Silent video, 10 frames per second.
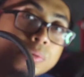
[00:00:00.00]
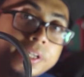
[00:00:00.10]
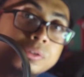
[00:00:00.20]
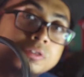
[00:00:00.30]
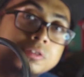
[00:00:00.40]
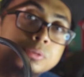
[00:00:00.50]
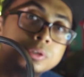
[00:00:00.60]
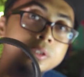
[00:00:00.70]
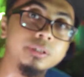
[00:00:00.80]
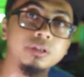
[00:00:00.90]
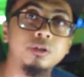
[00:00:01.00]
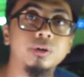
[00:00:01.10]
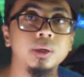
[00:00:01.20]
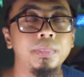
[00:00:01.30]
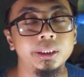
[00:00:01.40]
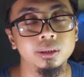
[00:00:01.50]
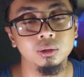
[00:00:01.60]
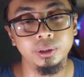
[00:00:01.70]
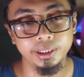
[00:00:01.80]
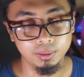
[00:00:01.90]
lens hood, it's not a
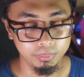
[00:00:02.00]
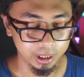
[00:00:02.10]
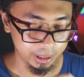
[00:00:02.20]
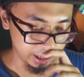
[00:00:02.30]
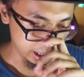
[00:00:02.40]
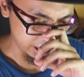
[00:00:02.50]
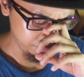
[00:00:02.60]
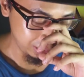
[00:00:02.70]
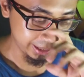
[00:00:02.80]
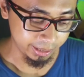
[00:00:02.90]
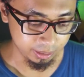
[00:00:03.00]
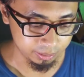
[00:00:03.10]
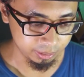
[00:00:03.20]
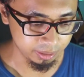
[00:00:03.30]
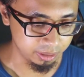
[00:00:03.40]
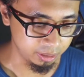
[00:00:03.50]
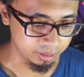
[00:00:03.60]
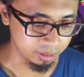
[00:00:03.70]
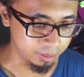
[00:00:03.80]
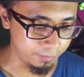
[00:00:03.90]
petal one, but I feel that this
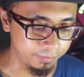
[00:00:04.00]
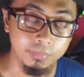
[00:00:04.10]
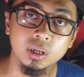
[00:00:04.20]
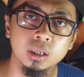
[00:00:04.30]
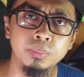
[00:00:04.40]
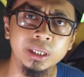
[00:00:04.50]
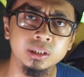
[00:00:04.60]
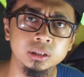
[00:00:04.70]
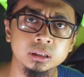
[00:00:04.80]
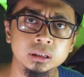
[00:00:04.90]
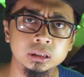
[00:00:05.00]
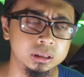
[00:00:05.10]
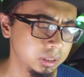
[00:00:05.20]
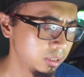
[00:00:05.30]
is a better